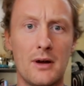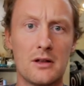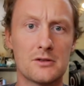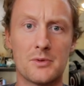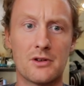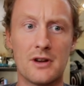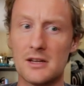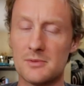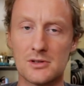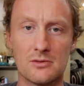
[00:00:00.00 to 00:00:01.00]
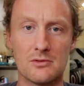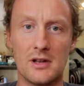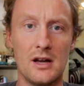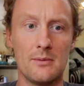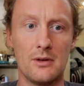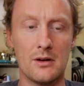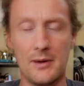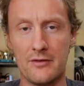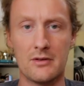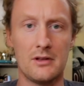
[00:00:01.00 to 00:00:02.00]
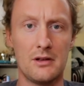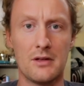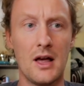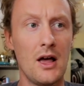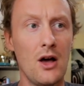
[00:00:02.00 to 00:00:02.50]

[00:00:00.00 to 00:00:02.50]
My Outlaw's been great. It's been so reliable. Apart from a little...